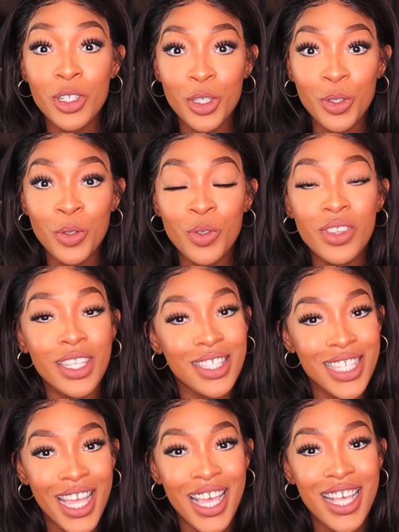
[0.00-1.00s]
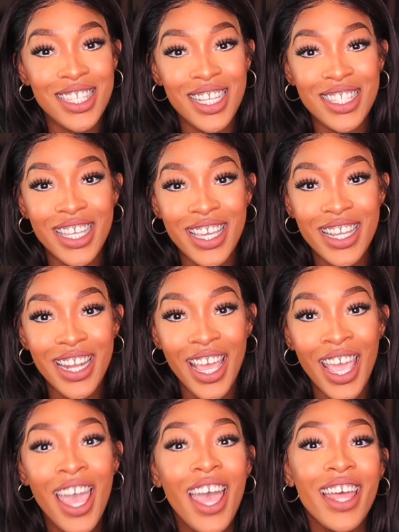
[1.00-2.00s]
do these days, attend
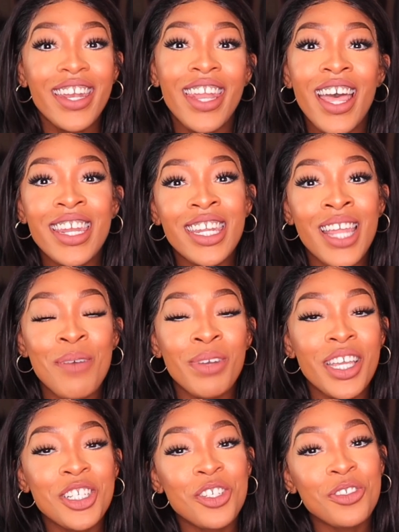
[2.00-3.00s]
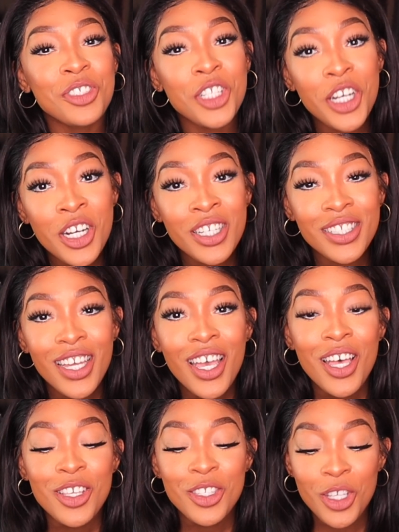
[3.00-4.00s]
a non-denominational church.
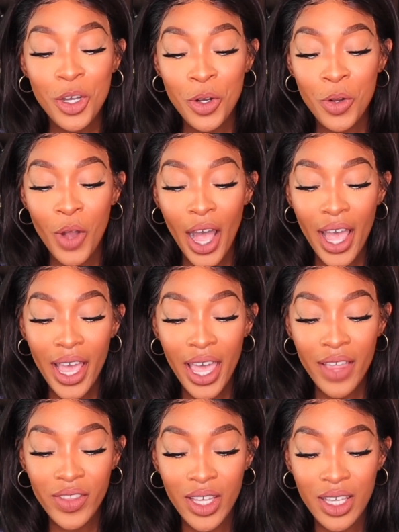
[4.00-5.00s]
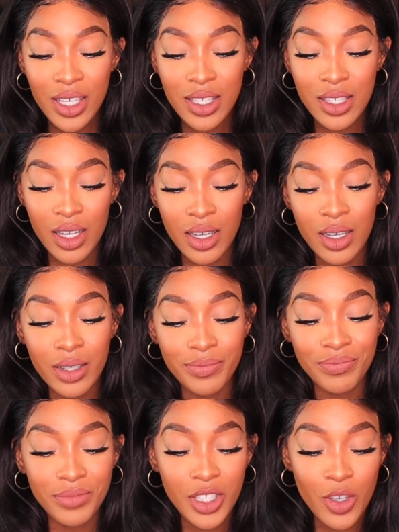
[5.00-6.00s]
So I had these,
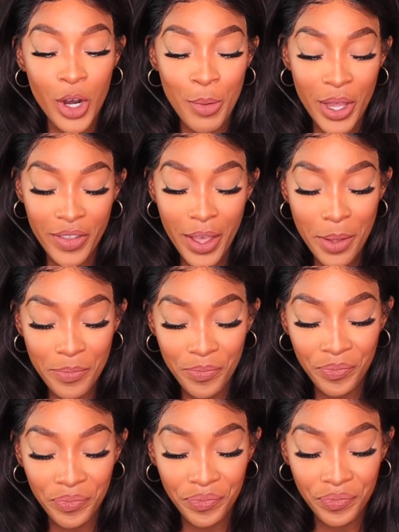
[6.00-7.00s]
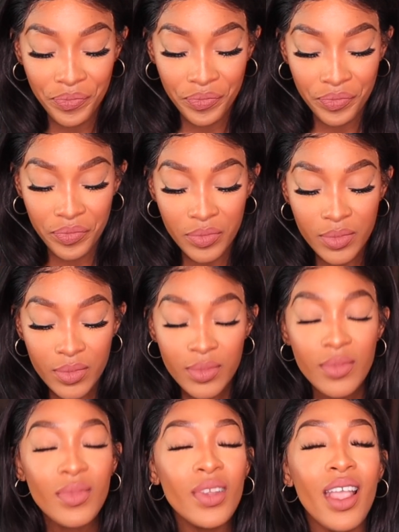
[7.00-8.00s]
sorry about that.
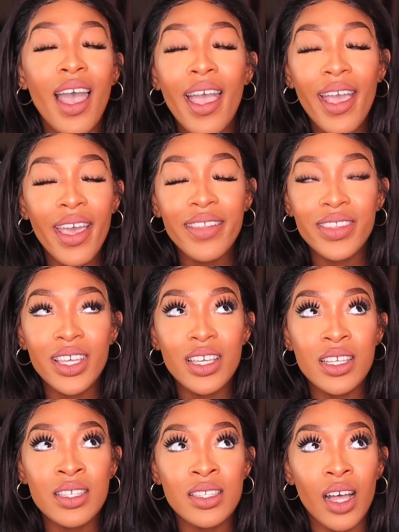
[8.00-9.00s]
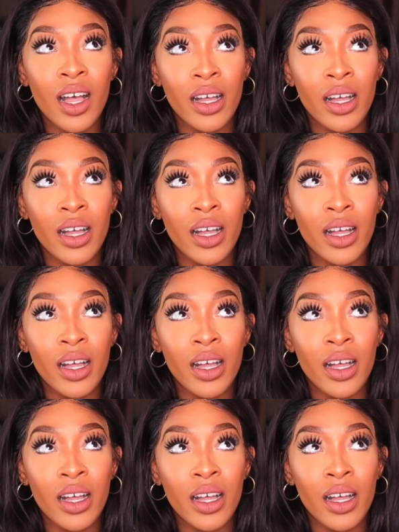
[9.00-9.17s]
I had these